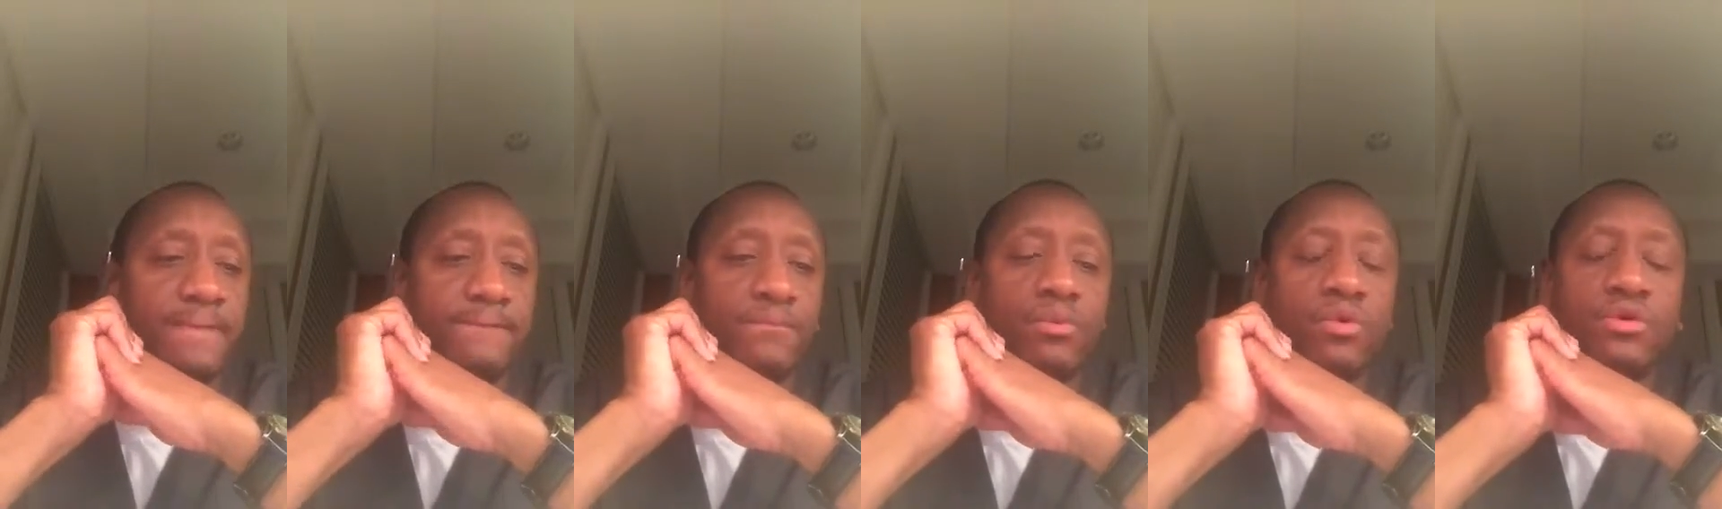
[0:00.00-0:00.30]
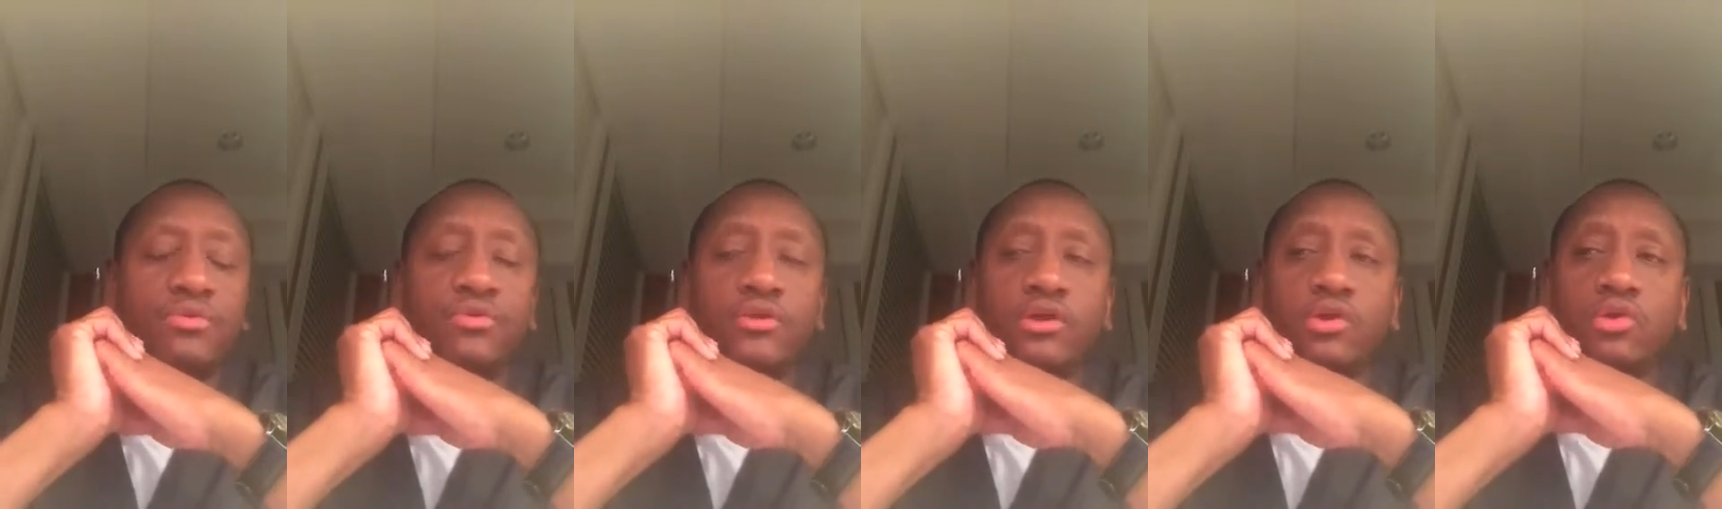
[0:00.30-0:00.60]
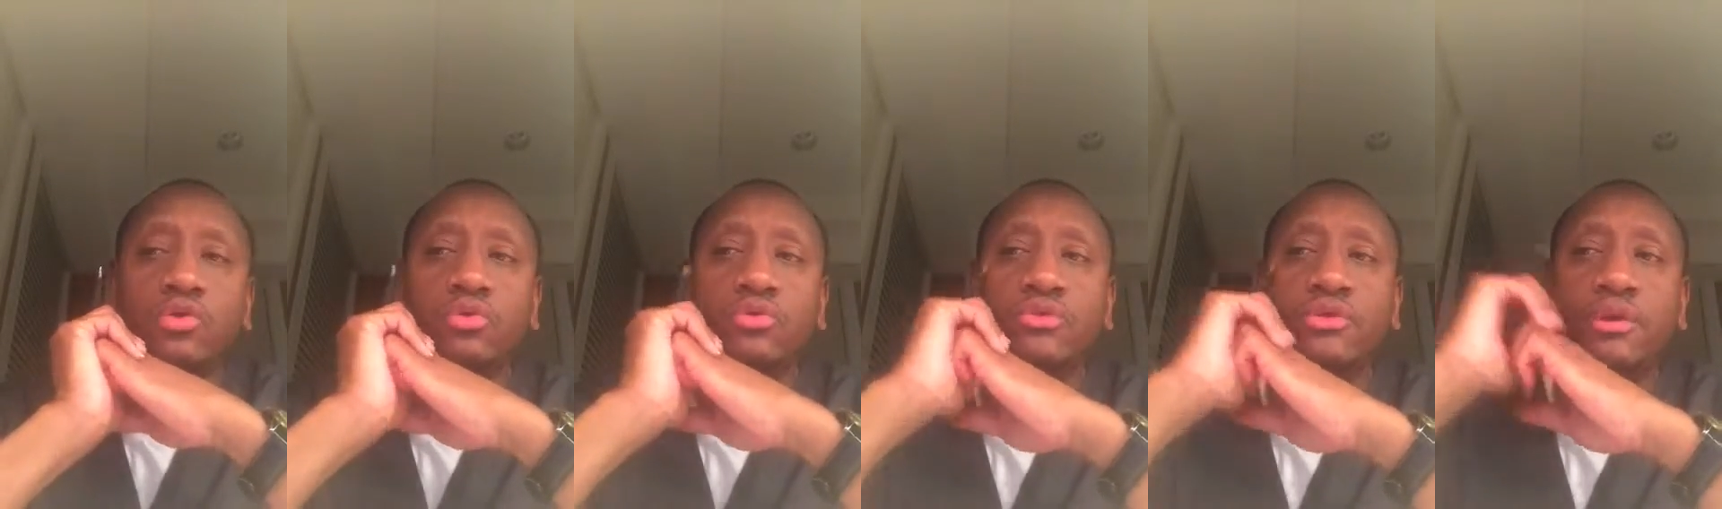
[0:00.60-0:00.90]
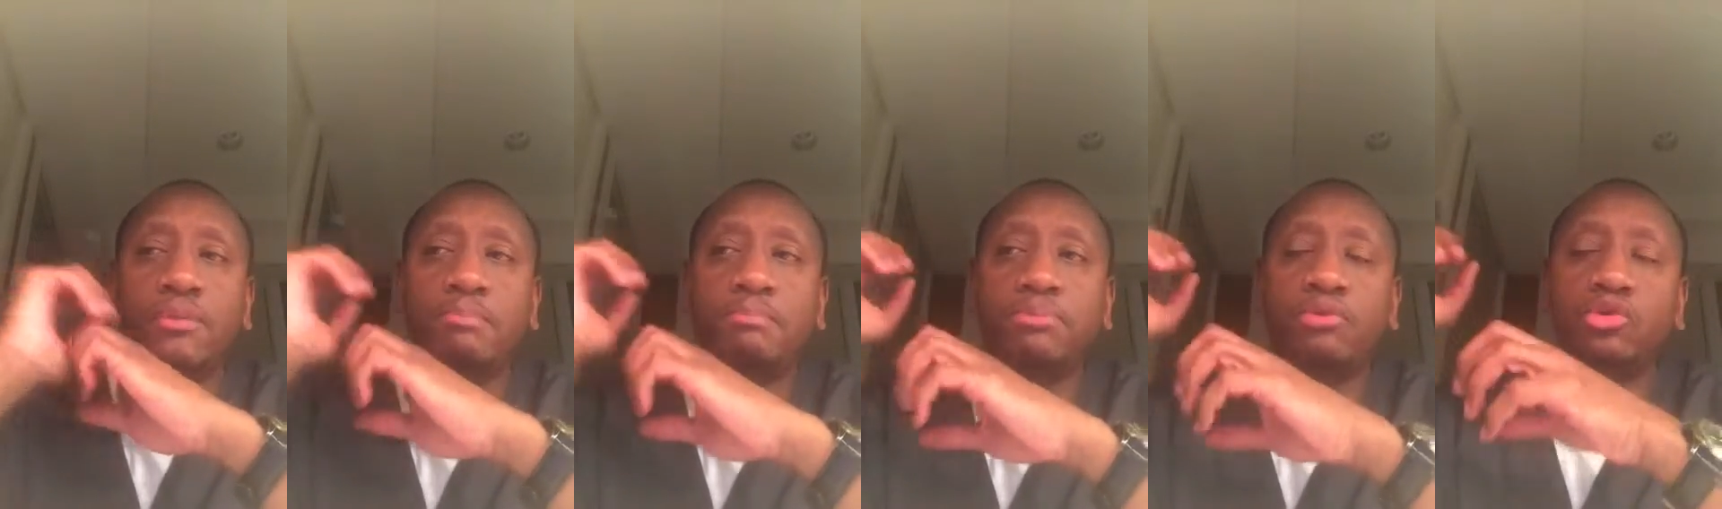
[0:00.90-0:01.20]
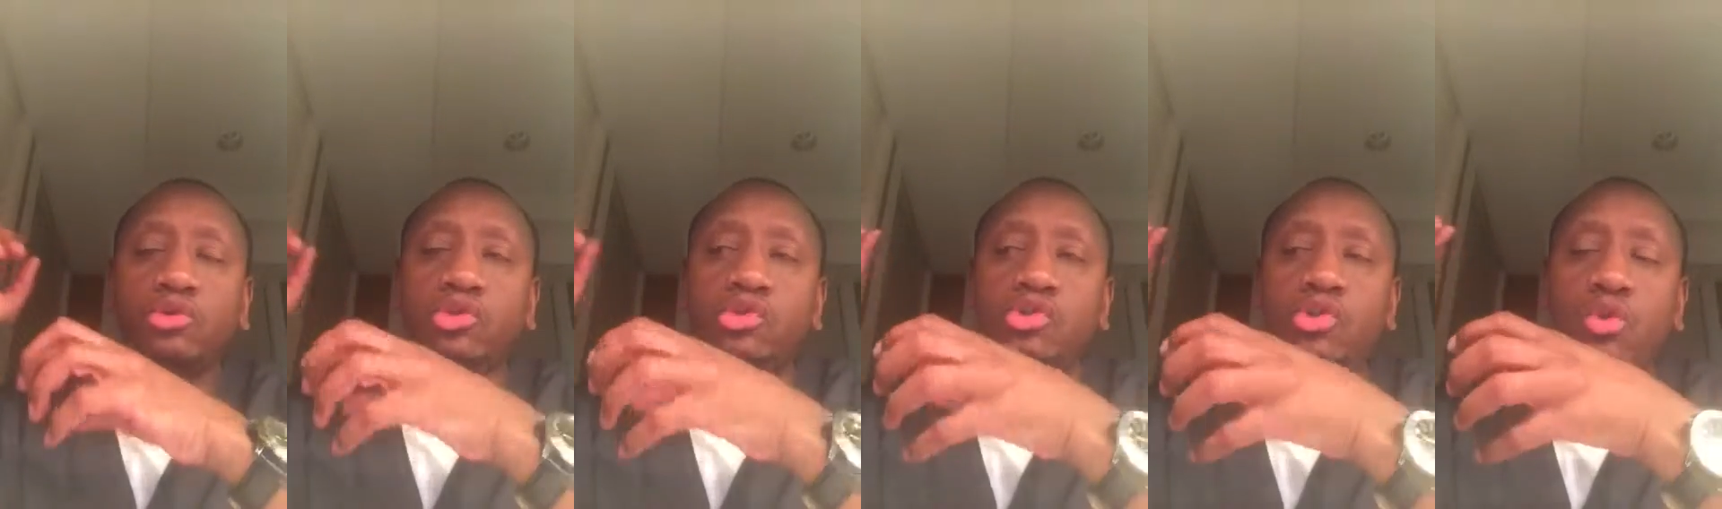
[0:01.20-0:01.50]
What they do, they
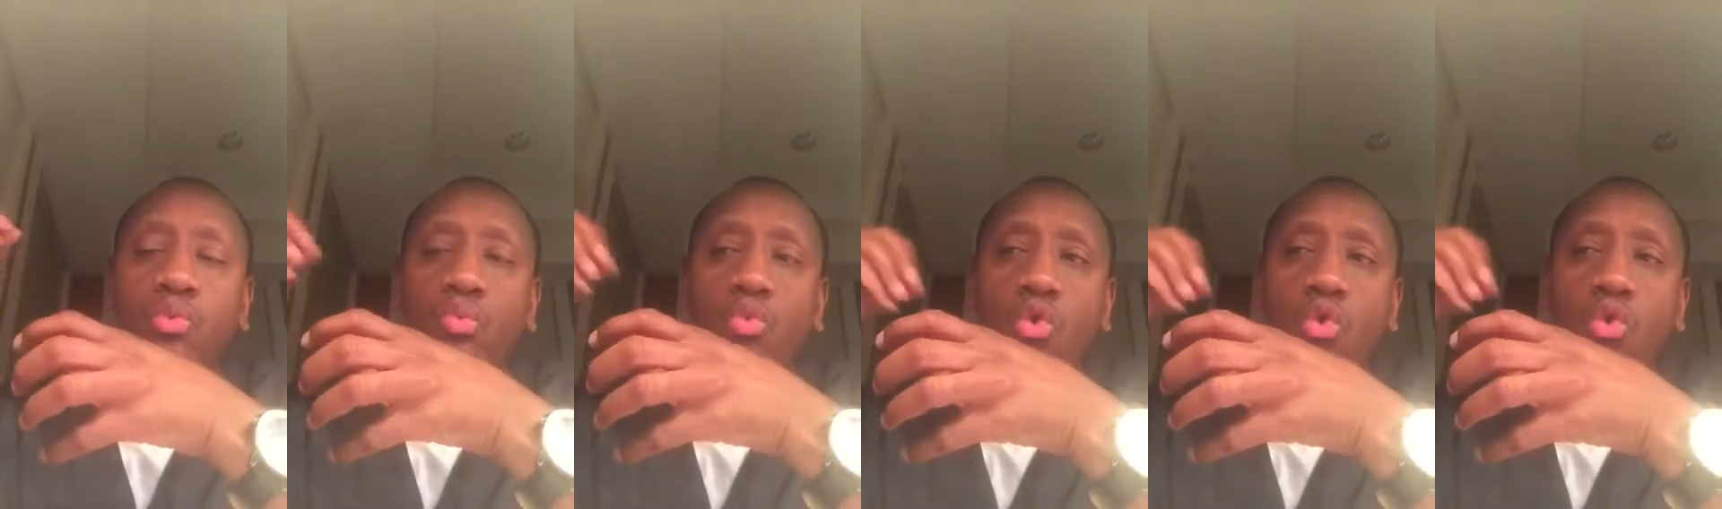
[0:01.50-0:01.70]
push the